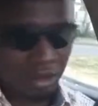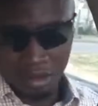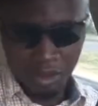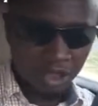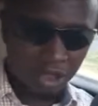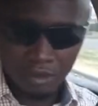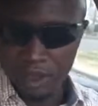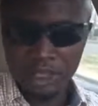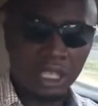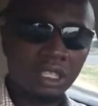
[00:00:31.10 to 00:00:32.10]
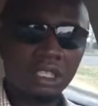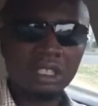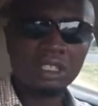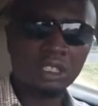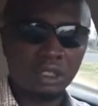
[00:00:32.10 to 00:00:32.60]
most
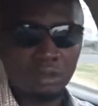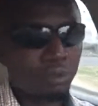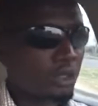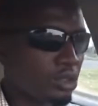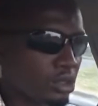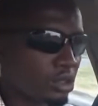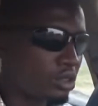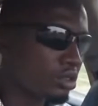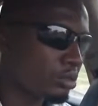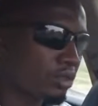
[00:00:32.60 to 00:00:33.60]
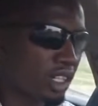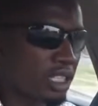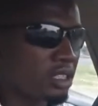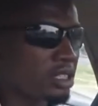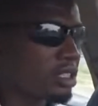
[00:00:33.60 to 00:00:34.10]
especially the Peugeot
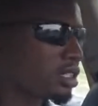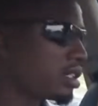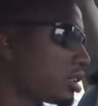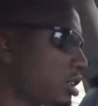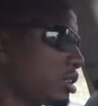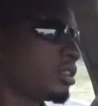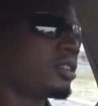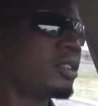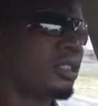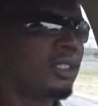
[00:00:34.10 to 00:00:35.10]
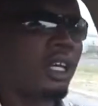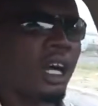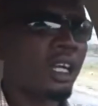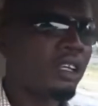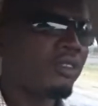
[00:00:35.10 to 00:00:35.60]
brand. Now,
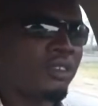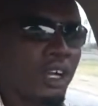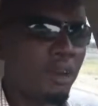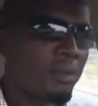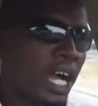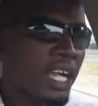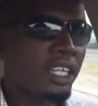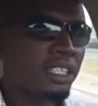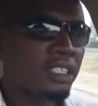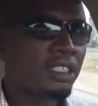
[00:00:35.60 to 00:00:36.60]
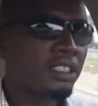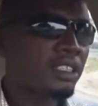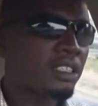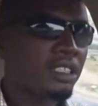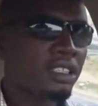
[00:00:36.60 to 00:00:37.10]
if you are buying
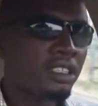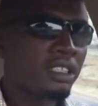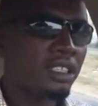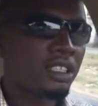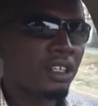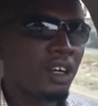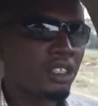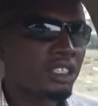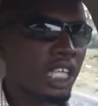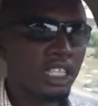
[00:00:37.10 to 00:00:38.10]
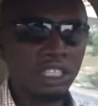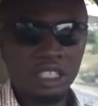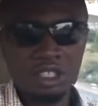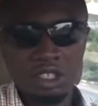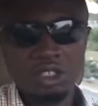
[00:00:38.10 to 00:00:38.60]
or
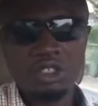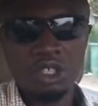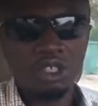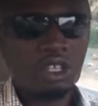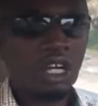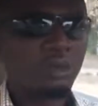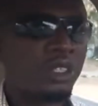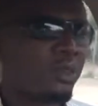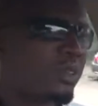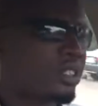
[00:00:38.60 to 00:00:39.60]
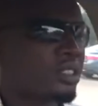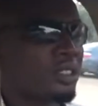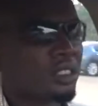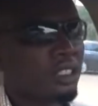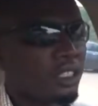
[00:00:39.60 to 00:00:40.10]
changing your shock absorbers,
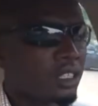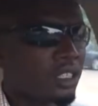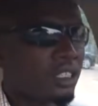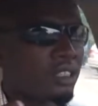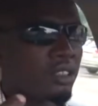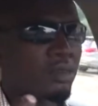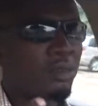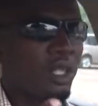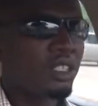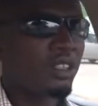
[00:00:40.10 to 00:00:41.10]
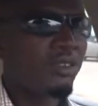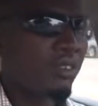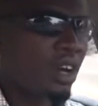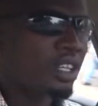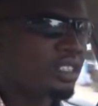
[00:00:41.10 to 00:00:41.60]
both the
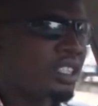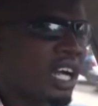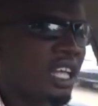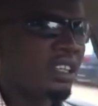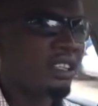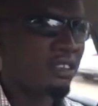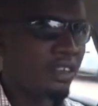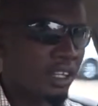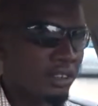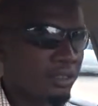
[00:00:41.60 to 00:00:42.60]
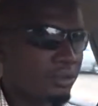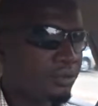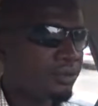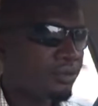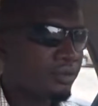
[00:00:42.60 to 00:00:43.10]
front and the rear,
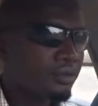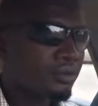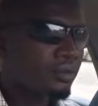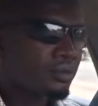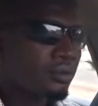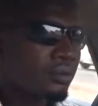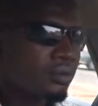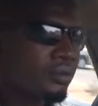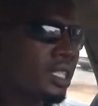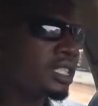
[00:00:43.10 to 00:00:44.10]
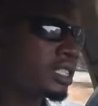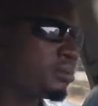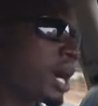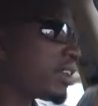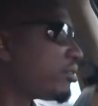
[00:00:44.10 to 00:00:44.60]
this is
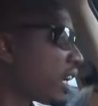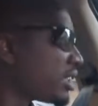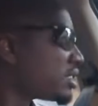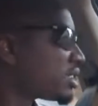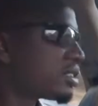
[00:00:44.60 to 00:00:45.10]
my advice.